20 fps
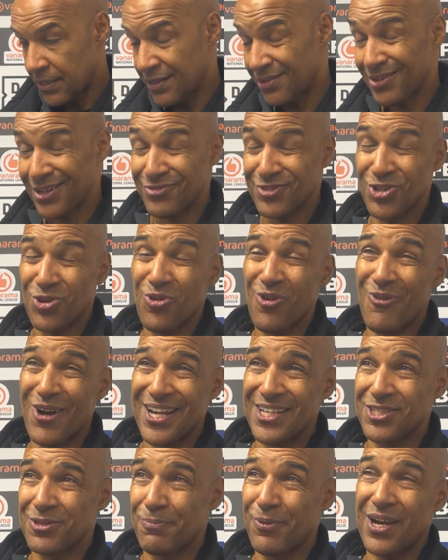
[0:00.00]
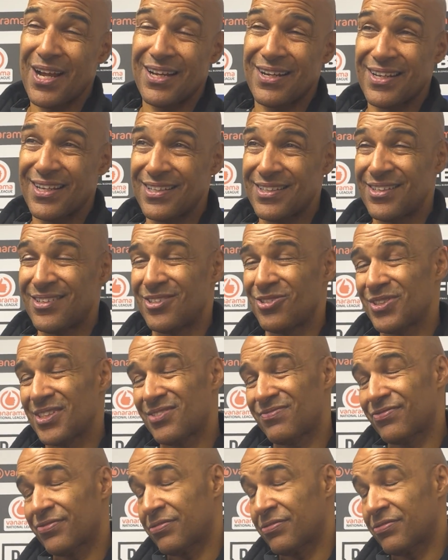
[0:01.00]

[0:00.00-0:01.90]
then we have to go away to Brackley. You know, it's